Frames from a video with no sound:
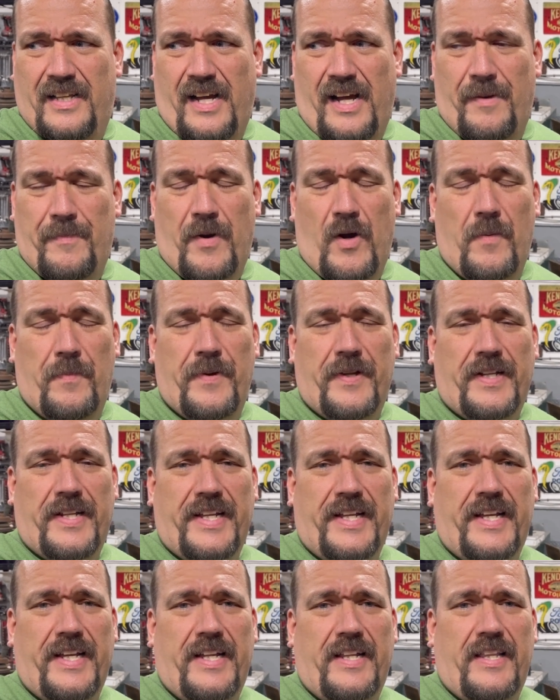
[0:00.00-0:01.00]
hoping to
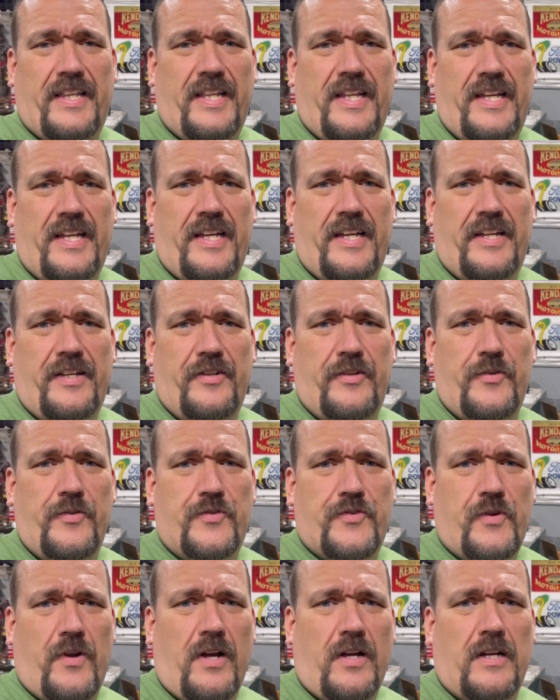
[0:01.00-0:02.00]
get the new
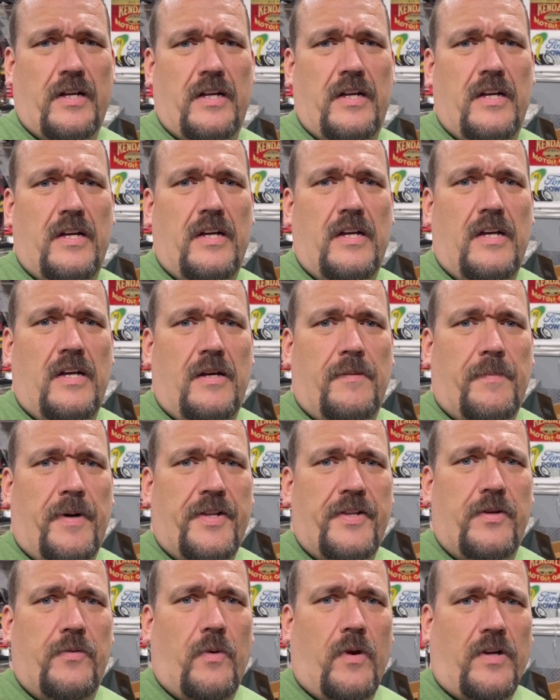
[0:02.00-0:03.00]
truck, my
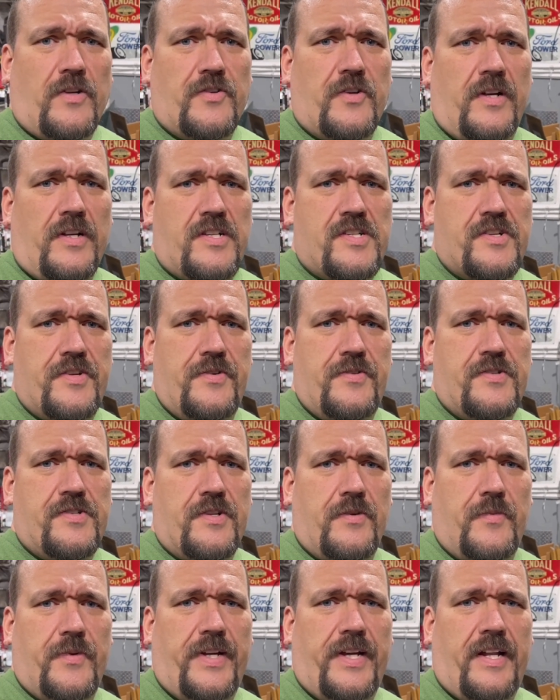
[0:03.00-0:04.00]
new work truck soon.
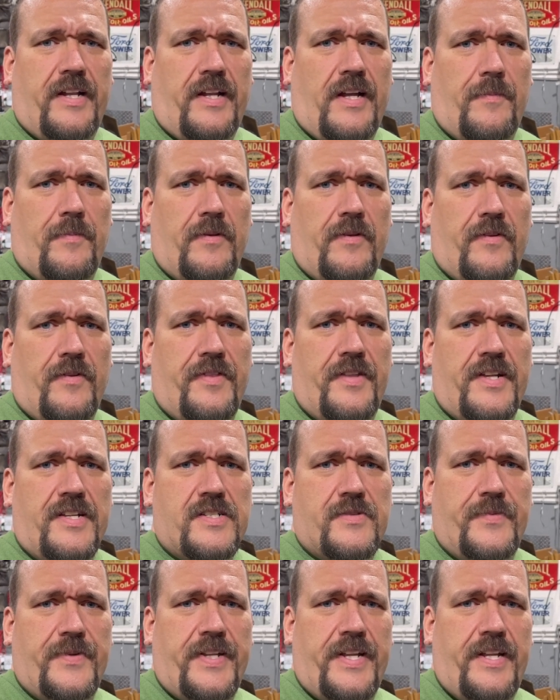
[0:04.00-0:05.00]
So we got a couple little things
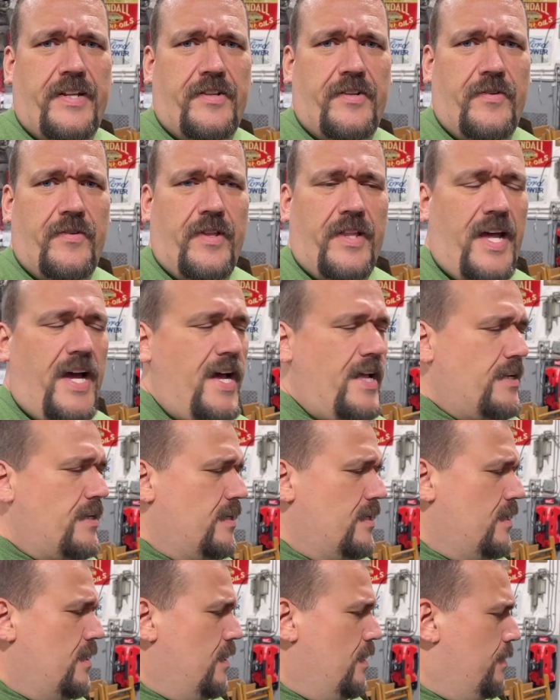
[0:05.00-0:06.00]
that we need to do to
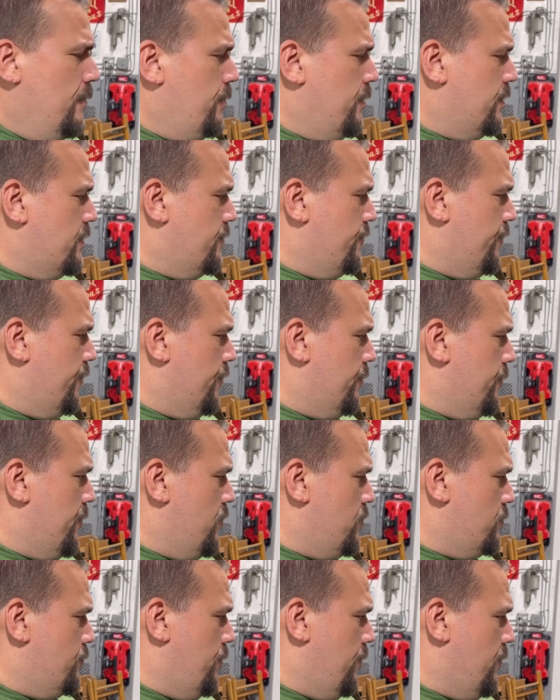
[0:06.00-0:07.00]
that. But for the
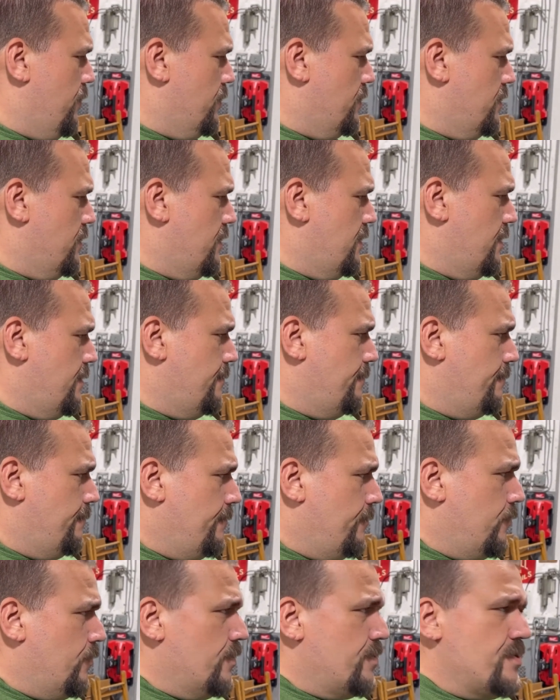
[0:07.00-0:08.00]
most part,
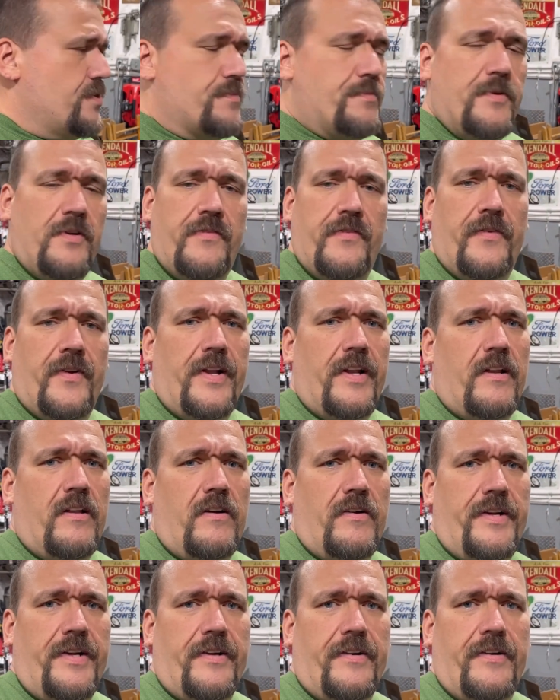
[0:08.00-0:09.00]
we're just moving right
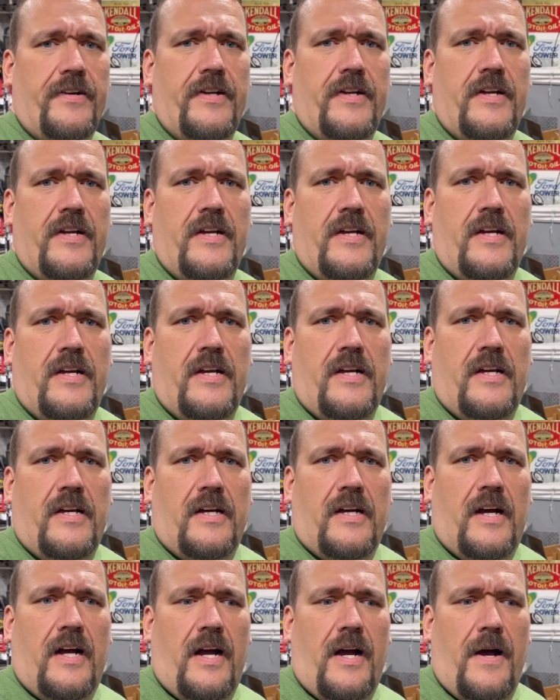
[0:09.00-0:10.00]
along here.
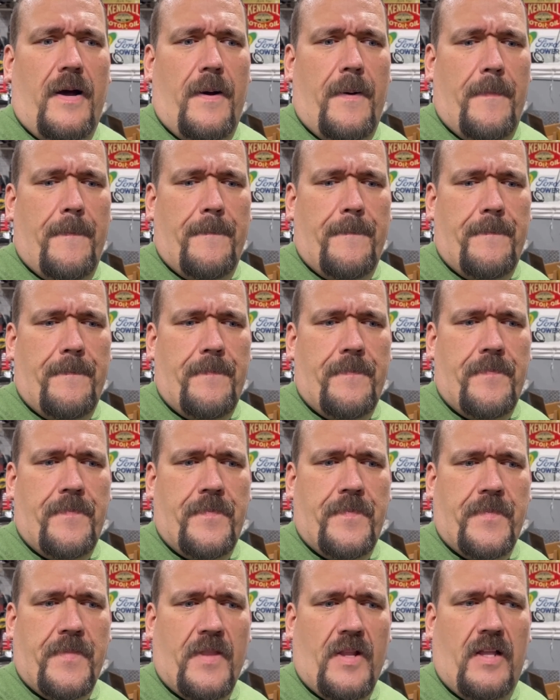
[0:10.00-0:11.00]

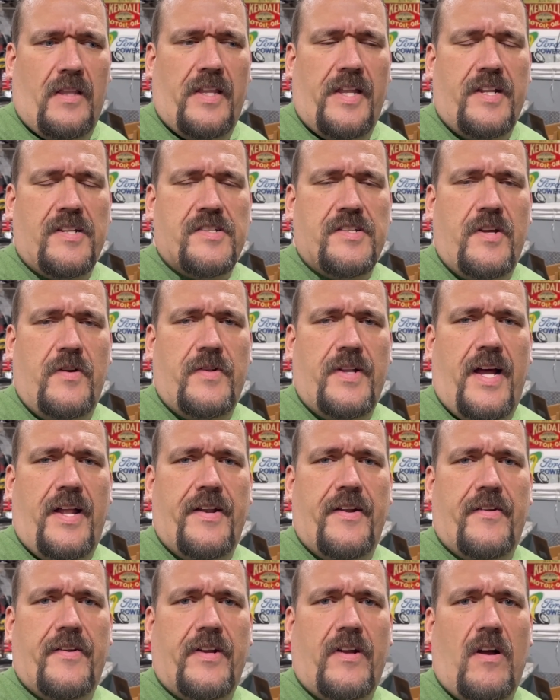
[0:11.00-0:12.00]
Let us know down
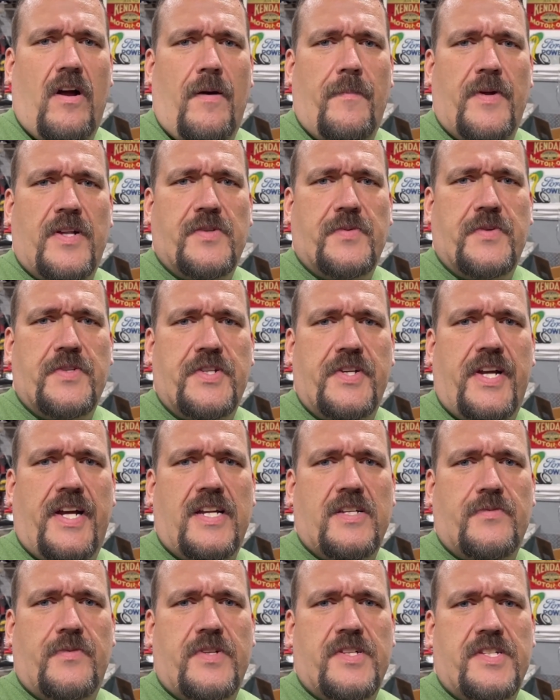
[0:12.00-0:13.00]
there in the comments what you
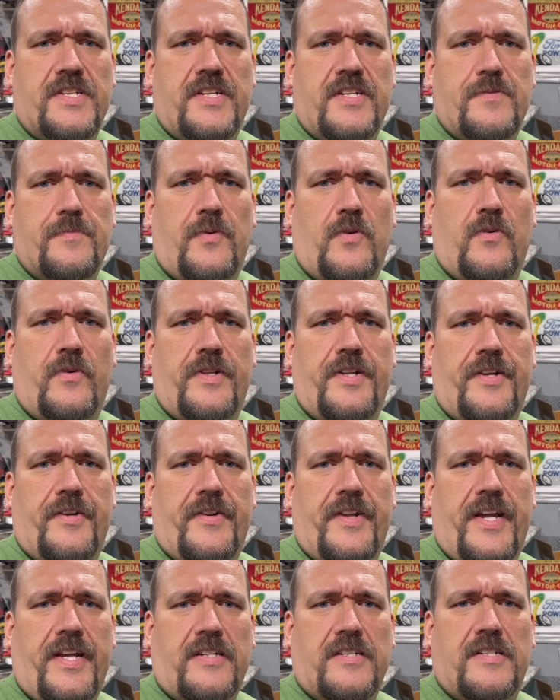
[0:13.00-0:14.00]
guys want to see us pull in here
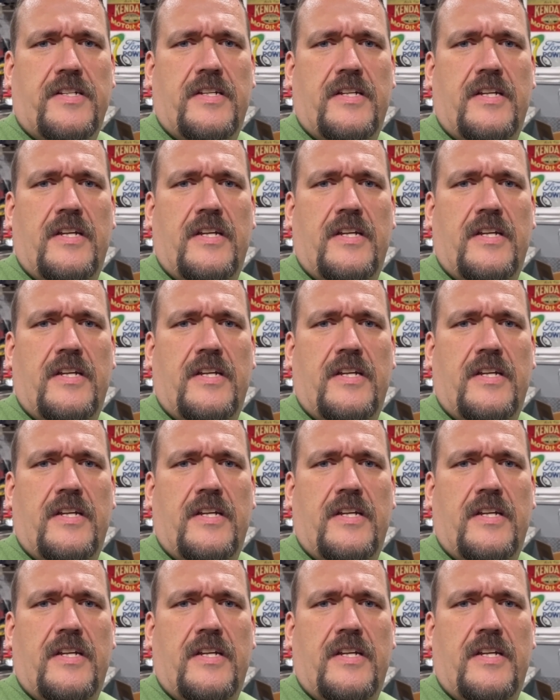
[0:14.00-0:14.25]
next.